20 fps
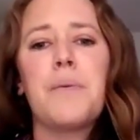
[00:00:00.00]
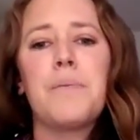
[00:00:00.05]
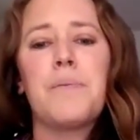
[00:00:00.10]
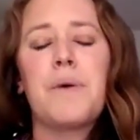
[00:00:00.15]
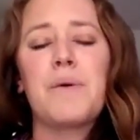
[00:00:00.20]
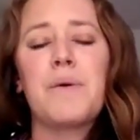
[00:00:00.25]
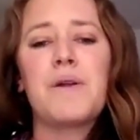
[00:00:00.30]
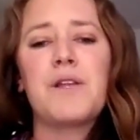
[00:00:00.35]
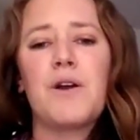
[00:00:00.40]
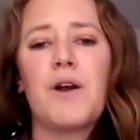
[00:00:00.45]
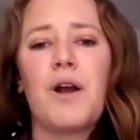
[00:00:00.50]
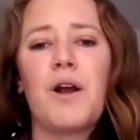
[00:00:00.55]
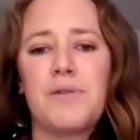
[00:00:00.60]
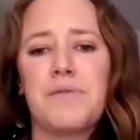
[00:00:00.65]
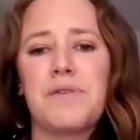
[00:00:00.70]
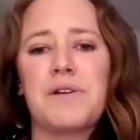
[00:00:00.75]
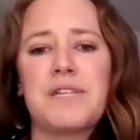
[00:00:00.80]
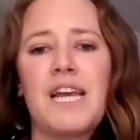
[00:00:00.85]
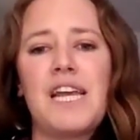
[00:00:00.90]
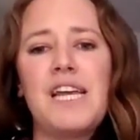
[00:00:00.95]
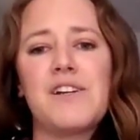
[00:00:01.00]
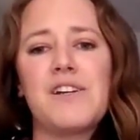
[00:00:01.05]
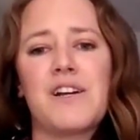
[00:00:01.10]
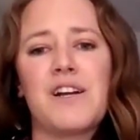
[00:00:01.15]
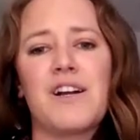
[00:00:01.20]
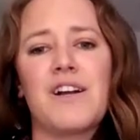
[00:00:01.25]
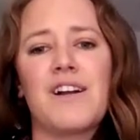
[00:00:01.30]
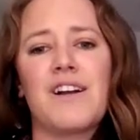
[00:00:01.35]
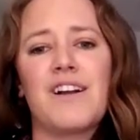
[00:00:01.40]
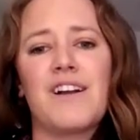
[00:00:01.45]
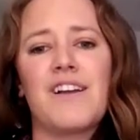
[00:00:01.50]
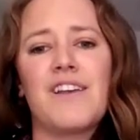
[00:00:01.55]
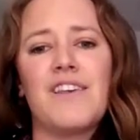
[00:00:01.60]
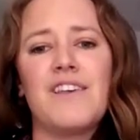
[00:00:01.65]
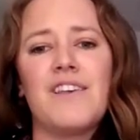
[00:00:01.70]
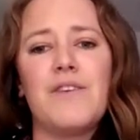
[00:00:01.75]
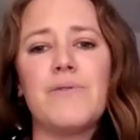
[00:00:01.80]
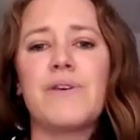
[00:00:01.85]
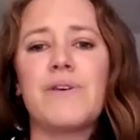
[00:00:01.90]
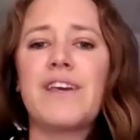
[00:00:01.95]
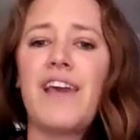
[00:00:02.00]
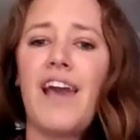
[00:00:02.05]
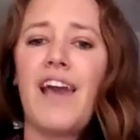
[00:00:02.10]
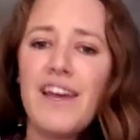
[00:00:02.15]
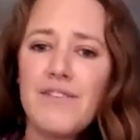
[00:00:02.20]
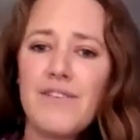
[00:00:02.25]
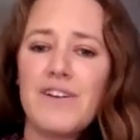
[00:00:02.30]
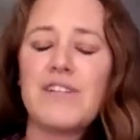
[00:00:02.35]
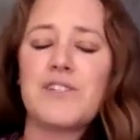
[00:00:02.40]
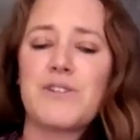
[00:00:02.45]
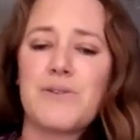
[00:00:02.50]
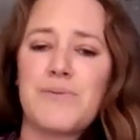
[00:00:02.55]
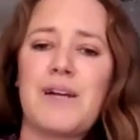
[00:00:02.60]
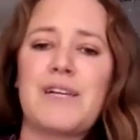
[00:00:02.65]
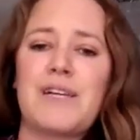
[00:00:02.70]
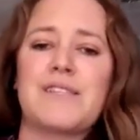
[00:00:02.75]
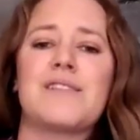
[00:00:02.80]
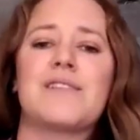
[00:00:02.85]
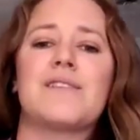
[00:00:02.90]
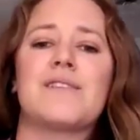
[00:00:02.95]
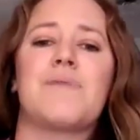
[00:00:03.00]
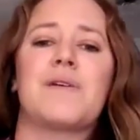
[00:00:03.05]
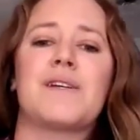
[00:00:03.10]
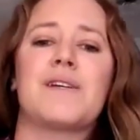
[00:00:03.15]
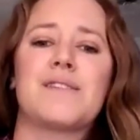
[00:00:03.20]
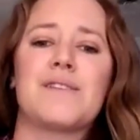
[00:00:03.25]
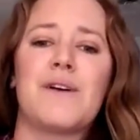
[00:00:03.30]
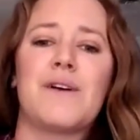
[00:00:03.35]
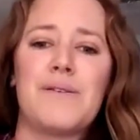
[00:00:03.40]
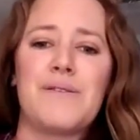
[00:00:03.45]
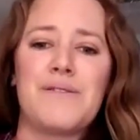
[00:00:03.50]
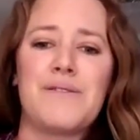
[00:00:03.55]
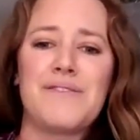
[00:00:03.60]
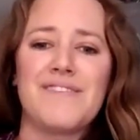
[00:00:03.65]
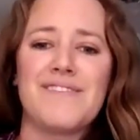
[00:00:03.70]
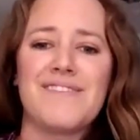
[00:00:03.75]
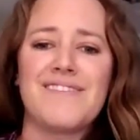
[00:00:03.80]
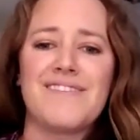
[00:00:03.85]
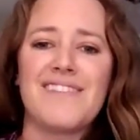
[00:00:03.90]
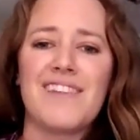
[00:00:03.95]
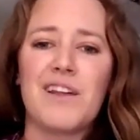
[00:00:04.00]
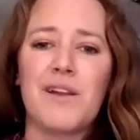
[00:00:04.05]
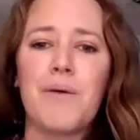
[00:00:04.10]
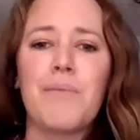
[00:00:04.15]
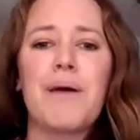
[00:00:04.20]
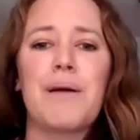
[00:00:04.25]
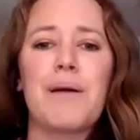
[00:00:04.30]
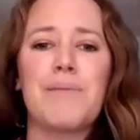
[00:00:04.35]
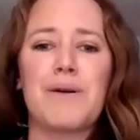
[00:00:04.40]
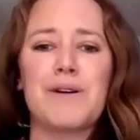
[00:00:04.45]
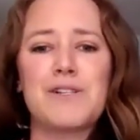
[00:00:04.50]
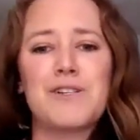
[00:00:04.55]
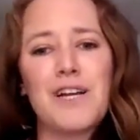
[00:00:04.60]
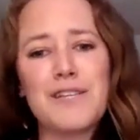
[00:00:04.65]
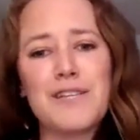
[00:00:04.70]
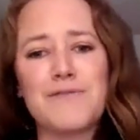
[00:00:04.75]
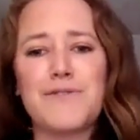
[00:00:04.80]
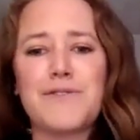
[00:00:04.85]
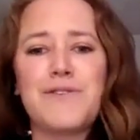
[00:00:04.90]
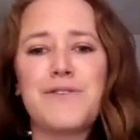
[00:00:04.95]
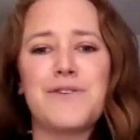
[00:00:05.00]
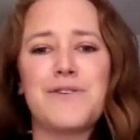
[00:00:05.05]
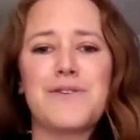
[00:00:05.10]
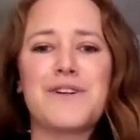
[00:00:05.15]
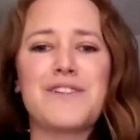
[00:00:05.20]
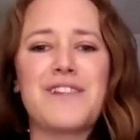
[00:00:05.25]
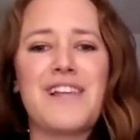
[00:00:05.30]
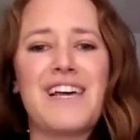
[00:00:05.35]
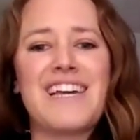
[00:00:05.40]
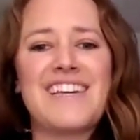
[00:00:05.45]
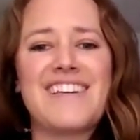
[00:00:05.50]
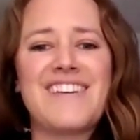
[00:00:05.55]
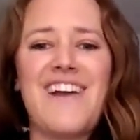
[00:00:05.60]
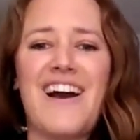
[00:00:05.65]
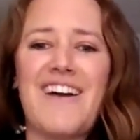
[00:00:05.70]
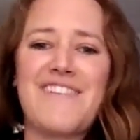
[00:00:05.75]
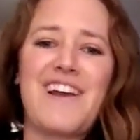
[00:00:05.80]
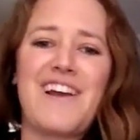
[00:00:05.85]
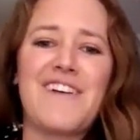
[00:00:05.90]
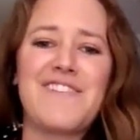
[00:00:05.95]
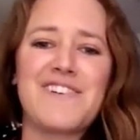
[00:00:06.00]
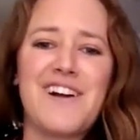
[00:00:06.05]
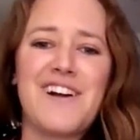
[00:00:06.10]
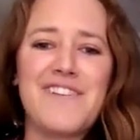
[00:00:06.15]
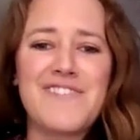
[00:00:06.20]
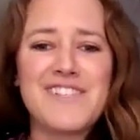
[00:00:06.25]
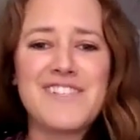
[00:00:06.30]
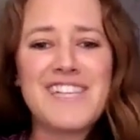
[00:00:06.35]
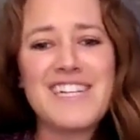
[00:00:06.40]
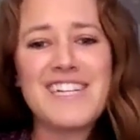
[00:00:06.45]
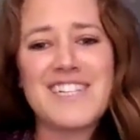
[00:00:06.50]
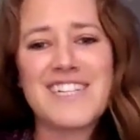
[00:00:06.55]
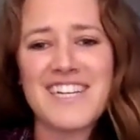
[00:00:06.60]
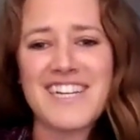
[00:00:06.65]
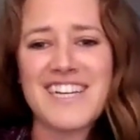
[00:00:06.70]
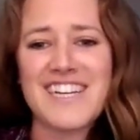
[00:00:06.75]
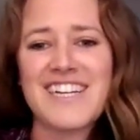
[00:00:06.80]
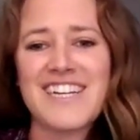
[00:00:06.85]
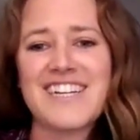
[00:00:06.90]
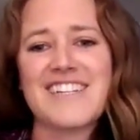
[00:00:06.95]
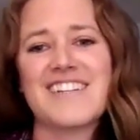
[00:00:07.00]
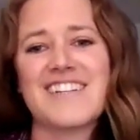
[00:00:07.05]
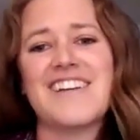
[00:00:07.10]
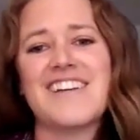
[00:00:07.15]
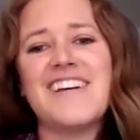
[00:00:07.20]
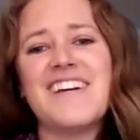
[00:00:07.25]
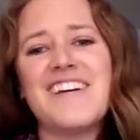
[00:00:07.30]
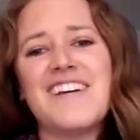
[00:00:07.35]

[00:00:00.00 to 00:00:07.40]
But when you're on a retainer, you can raise your prices, but it's a little bit more stressful, or like you have to have a conversation and,